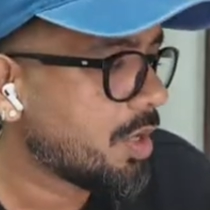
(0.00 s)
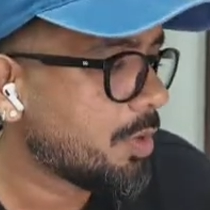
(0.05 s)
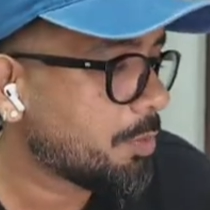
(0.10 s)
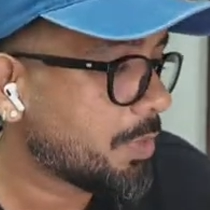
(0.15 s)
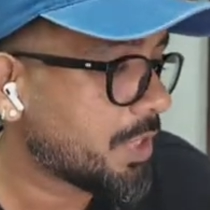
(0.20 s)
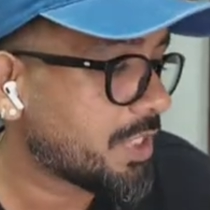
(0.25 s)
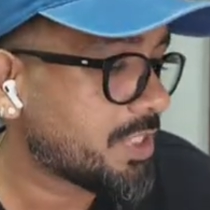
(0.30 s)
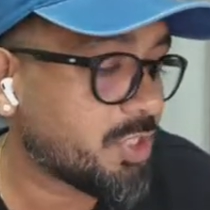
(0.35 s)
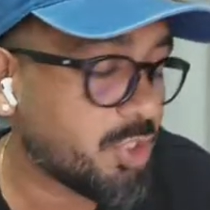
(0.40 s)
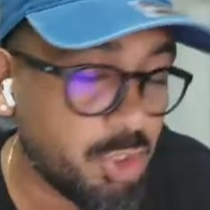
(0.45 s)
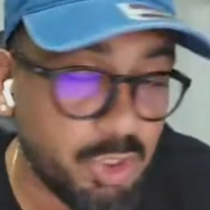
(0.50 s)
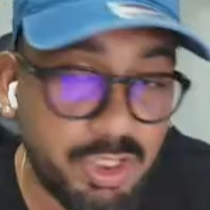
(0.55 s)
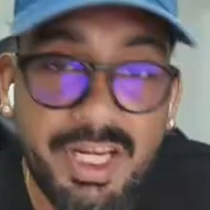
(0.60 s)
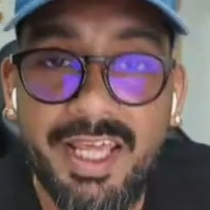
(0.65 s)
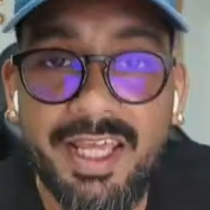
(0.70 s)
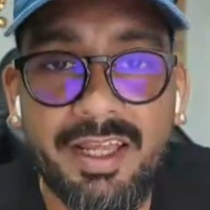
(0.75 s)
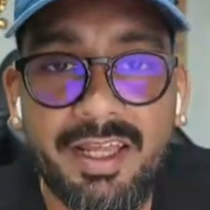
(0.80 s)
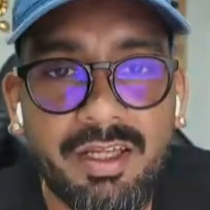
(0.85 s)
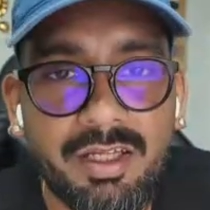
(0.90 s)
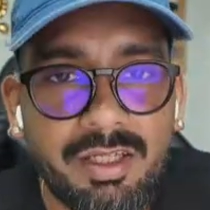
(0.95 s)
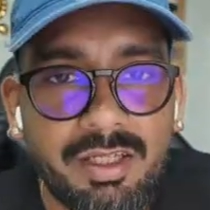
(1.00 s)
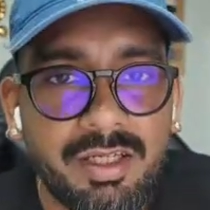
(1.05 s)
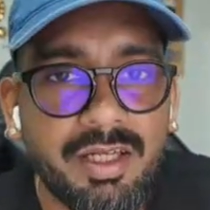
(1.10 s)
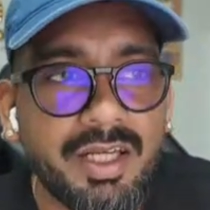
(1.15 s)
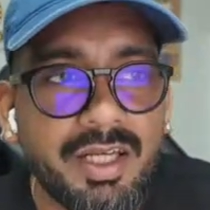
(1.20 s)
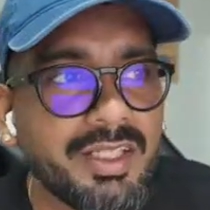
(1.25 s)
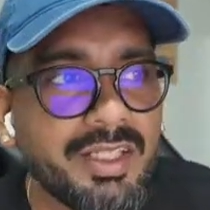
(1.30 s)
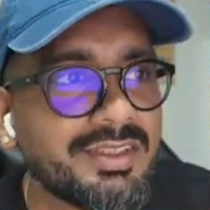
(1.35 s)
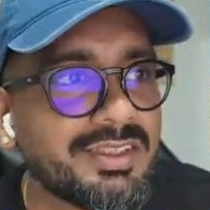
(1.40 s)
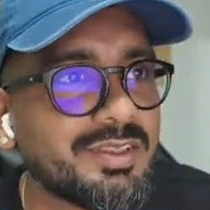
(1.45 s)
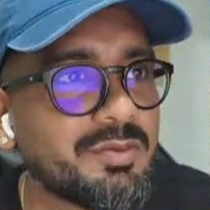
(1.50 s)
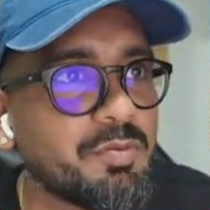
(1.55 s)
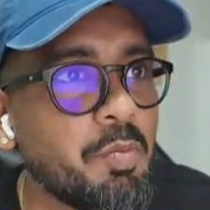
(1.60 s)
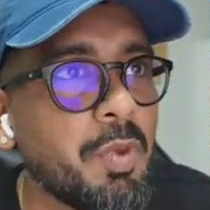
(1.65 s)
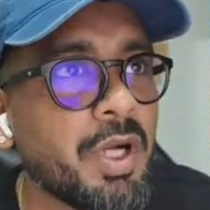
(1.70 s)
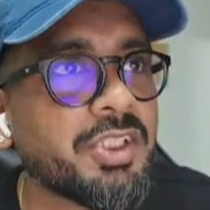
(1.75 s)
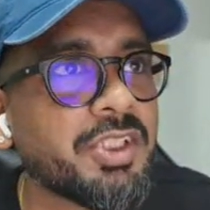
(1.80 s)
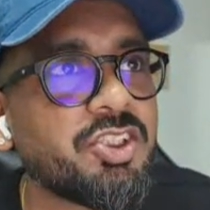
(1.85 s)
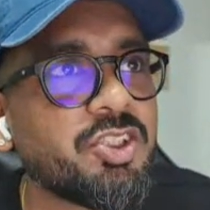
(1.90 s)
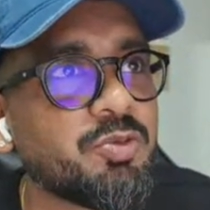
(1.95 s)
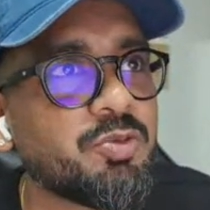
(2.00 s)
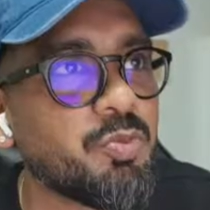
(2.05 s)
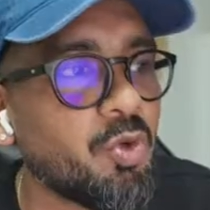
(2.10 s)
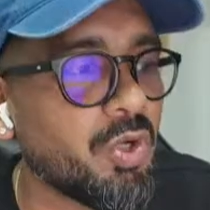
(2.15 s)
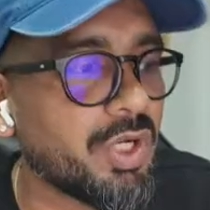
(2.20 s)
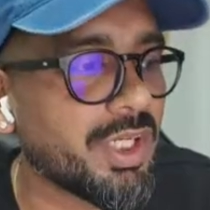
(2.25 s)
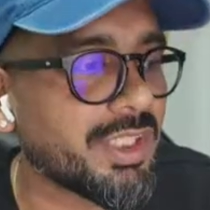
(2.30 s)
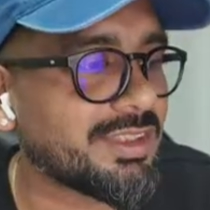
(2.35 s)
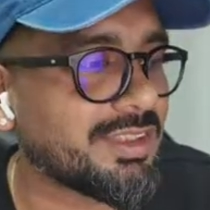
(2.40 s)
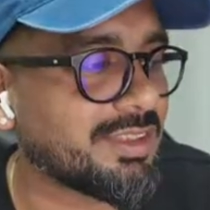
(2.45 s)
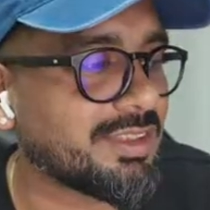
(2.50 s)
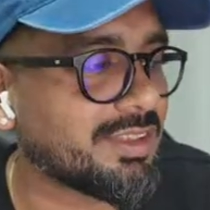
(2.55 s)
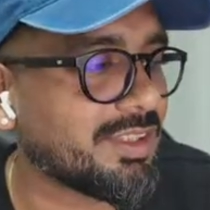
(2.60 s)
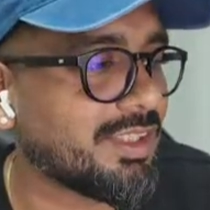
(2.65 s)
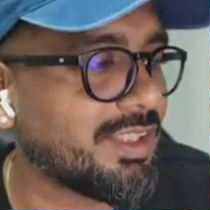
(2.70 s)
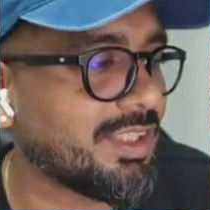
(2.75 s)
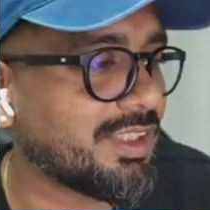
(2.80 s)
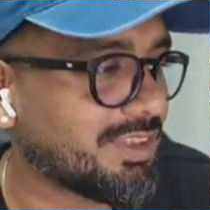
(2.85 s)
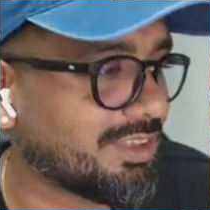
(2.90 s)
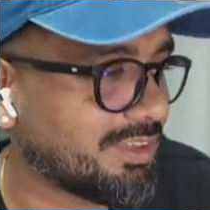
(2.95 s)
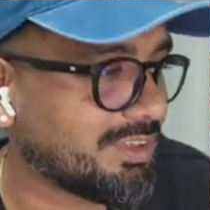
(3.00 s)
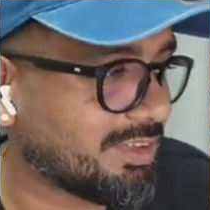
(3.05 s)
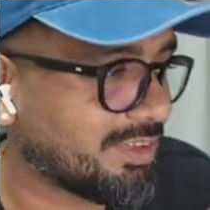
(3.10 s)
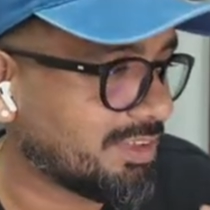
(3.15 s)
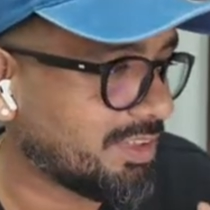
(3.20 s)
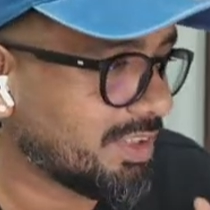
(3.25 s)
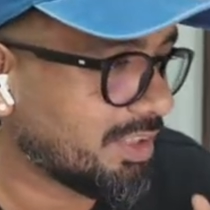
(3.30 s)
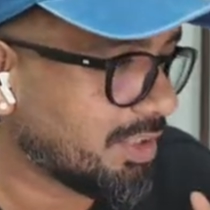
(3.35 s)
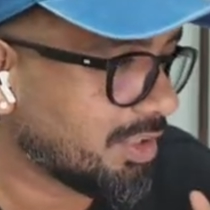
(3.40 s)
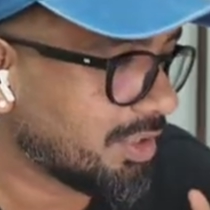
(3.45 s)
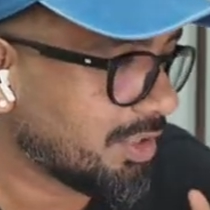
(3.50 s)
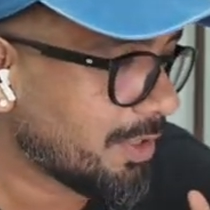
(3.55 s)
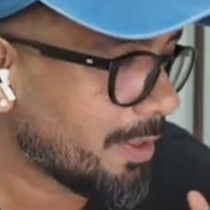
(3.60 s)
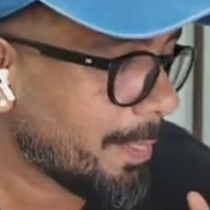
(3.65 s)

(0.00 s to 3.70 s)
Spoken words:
But today it's much more. It's the